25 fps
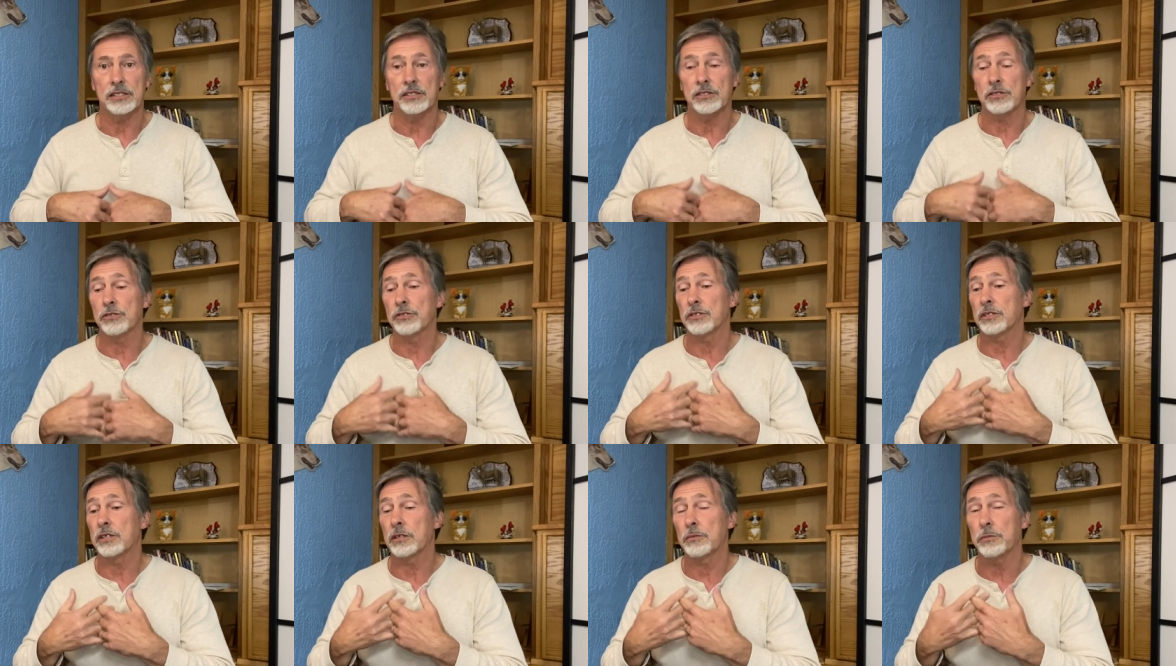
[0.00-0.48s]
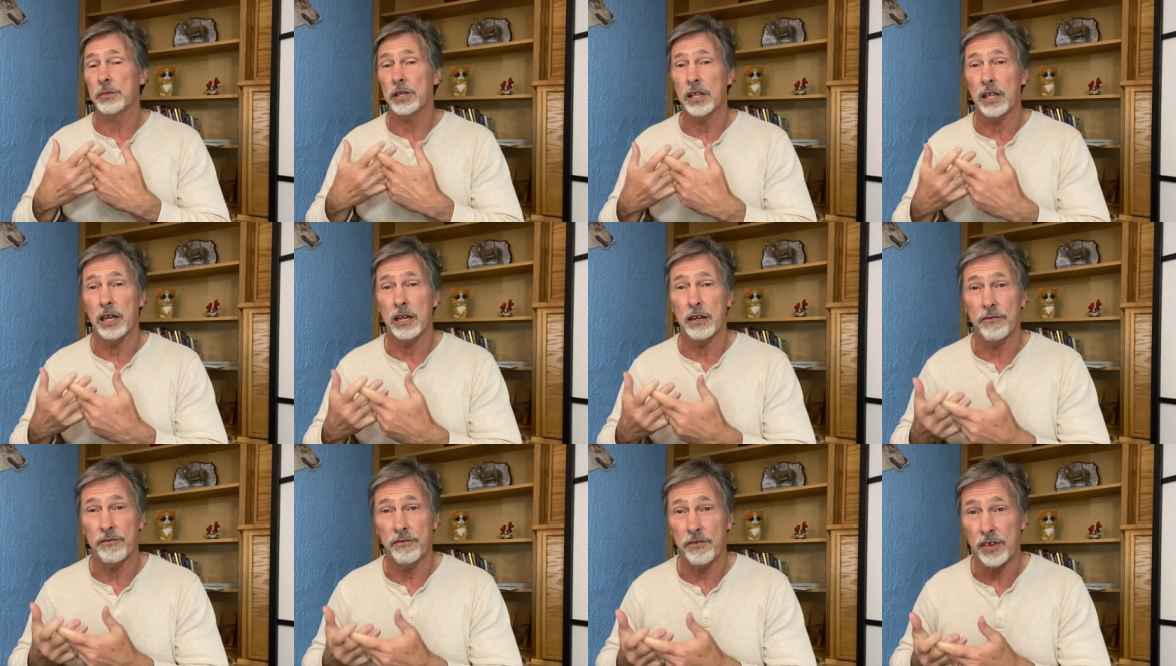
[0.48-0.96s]
There's going to be a lot
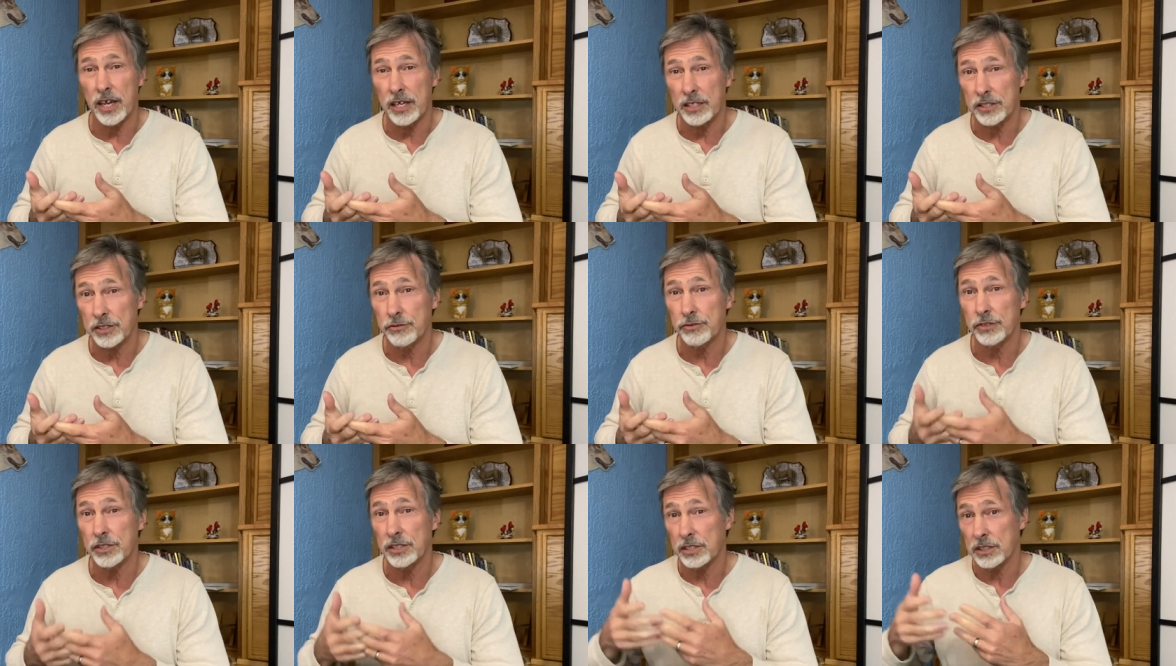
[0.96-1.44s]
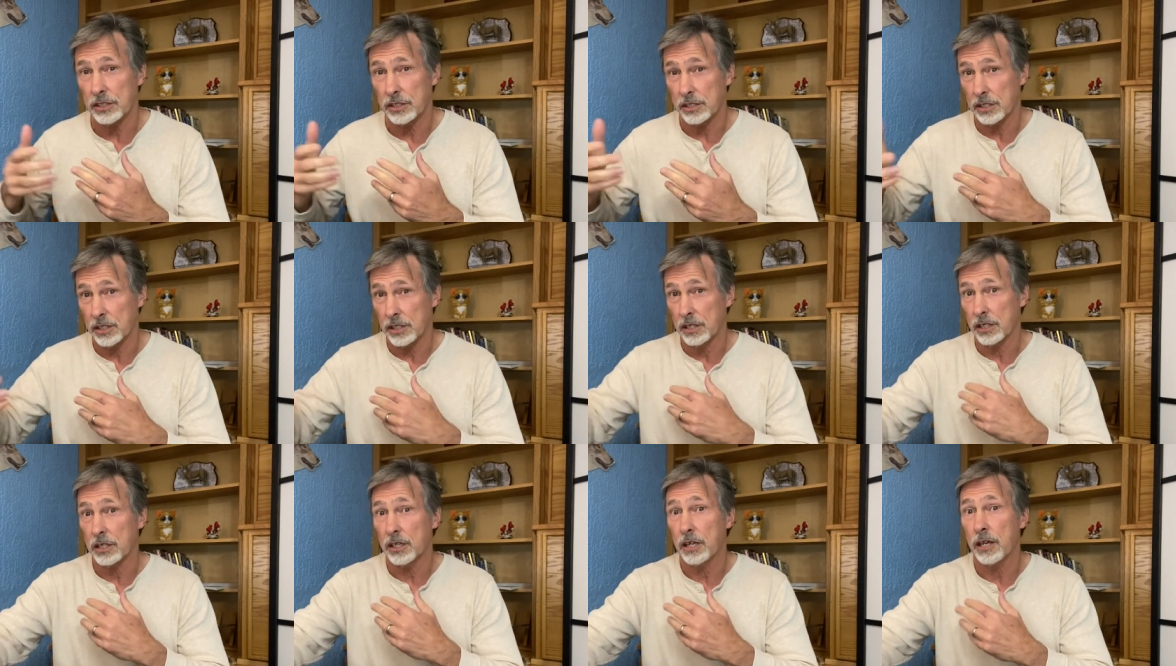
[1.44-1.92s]
of phosphorus that's
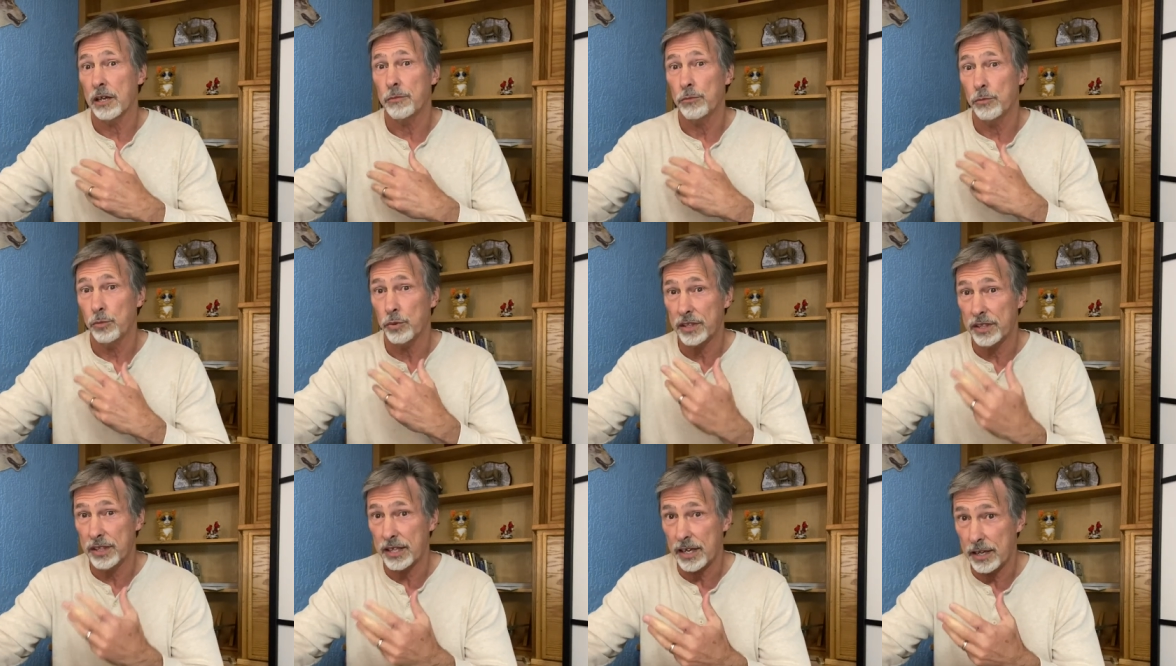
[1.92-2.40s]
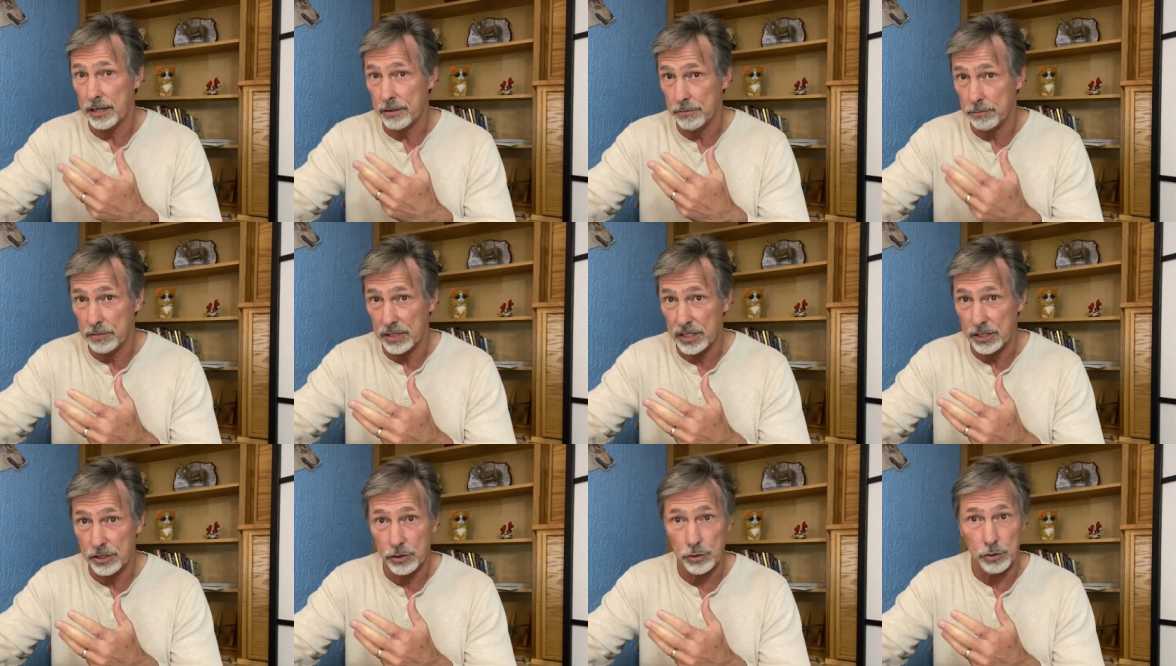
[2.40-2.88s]
going to come with that
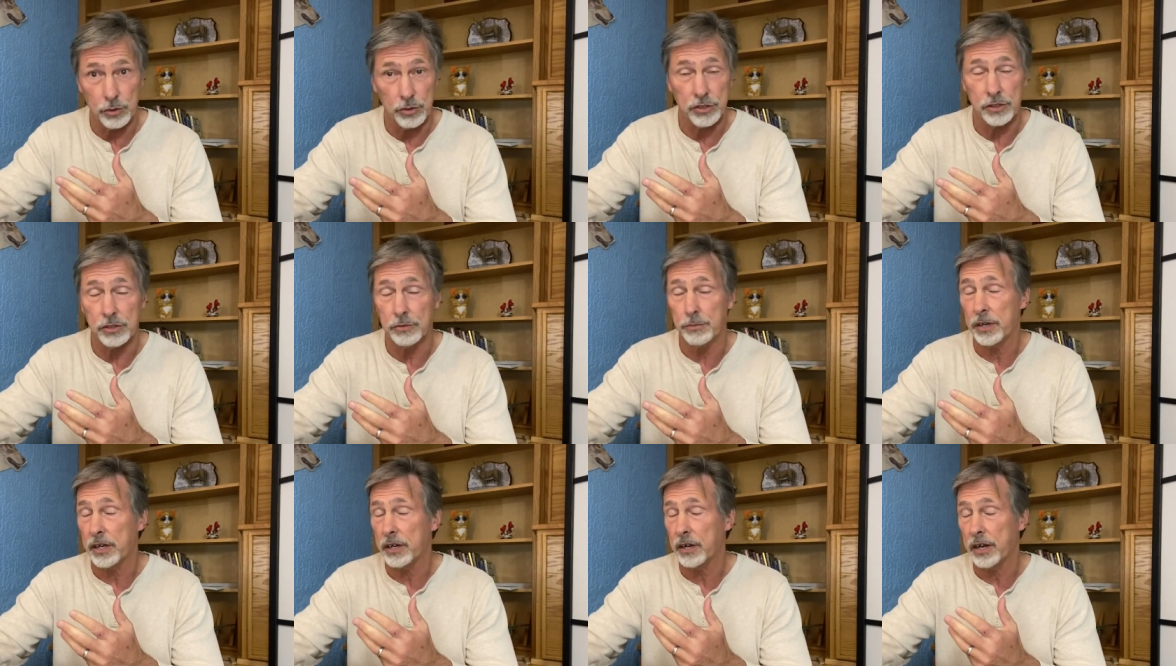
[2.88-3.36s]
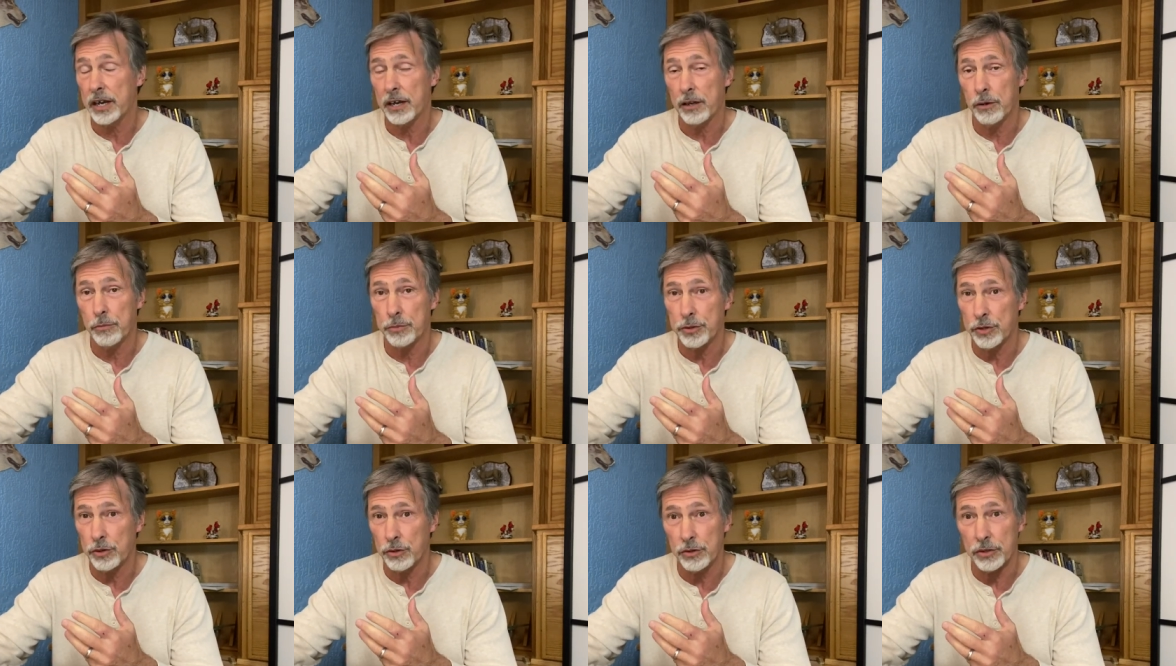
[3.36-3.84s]
meat source, no matter how
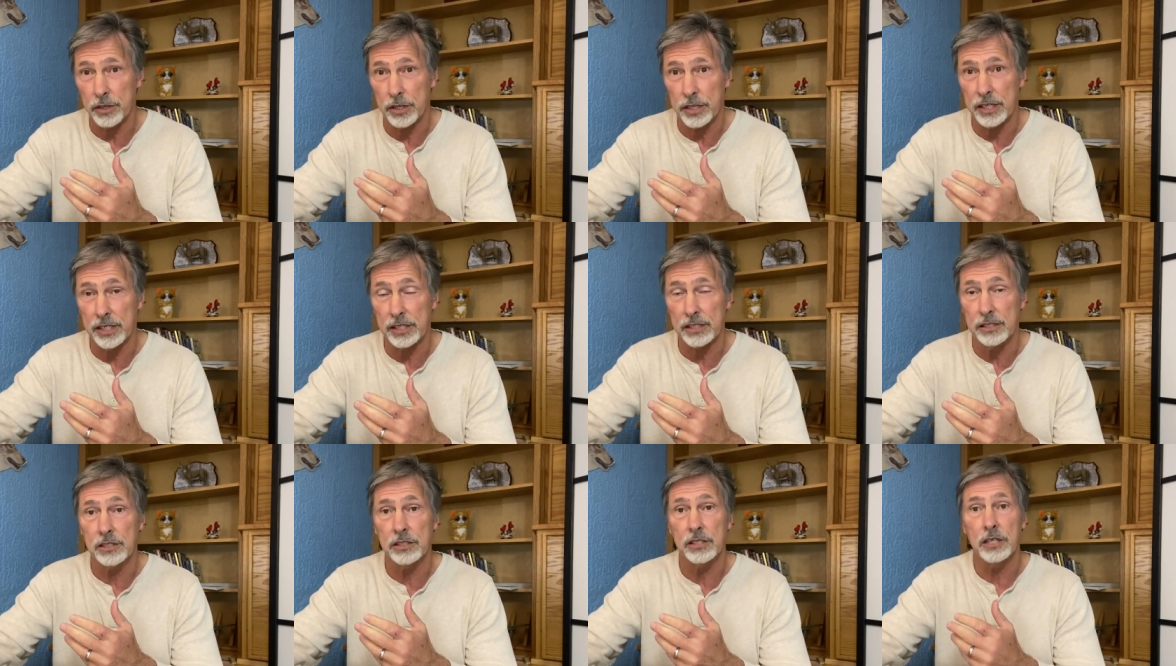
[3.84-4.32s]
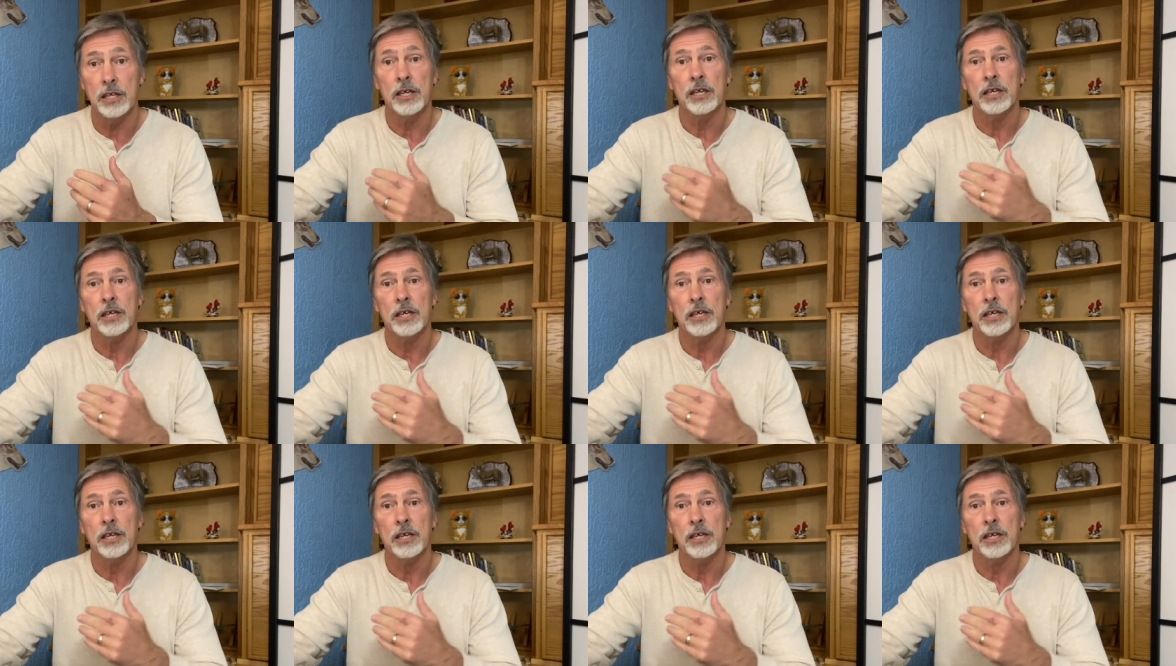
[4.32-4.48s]
pure it is.